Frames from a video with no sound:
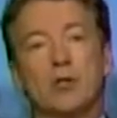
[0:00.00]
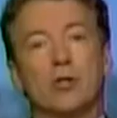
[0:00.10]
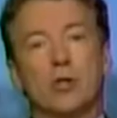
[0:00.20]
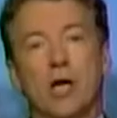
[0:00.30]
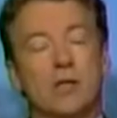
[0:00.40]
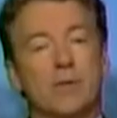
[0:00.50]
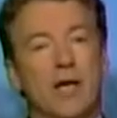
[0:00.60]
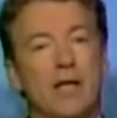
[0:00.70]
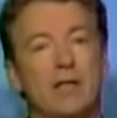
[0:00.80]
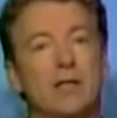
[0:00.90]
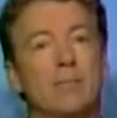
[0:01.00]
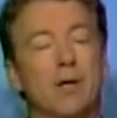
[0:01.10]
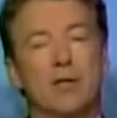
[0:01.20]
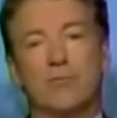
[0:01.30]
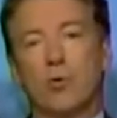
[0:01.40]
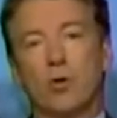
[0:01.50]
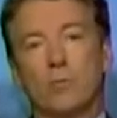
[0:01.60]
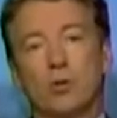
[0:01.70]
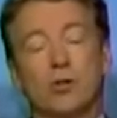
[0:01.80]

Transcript: turned out to be anything but affordable.